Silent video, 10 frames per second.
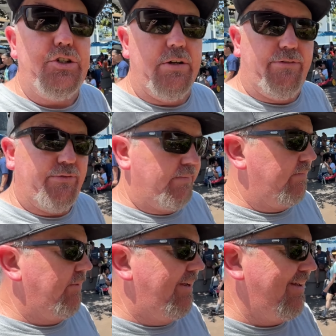of
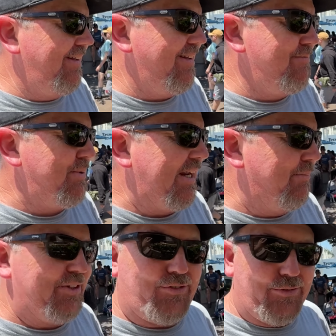being able
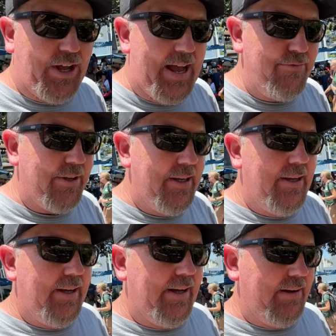to survive.
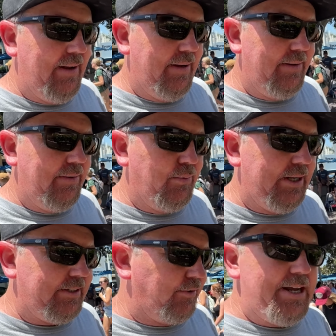We're at
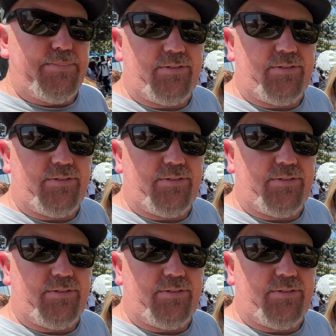the grapes.